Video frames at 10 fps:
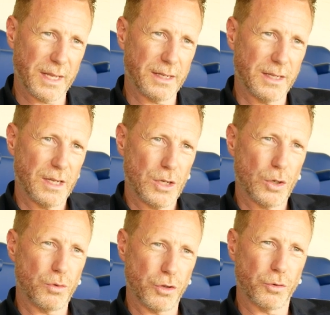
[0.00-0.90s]
in
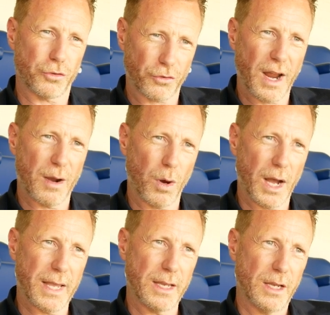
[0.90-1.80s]
who knew straight
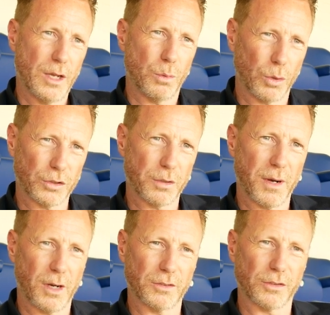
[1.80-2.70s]
away what the
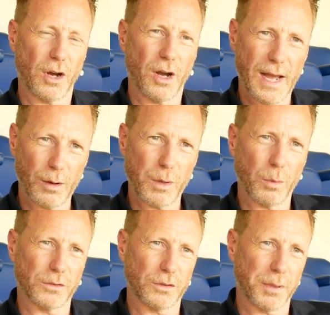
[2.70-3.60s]
demands are, how we
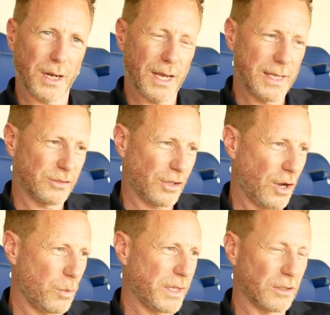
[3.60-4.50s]
want to play,
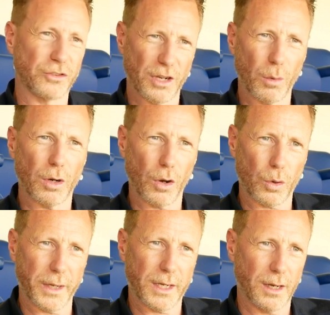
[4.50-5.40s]
so we can gel a lot
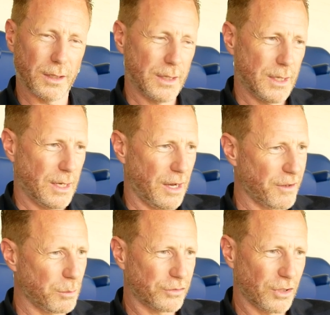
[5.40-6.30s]
quicker. I
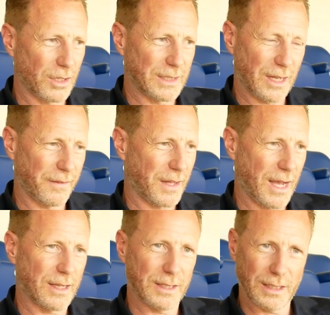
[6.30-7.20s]
think we've certainly done
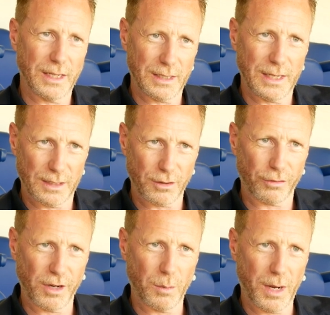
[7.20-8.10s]
that in the
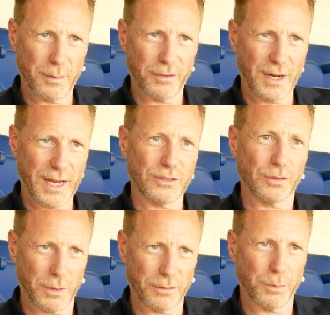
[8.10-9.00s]
3 Weymouth
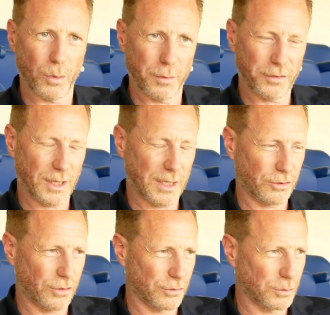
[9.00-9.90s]
lads with the Bournemouth
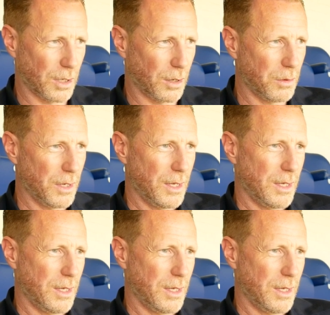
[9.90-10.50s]
connection as well.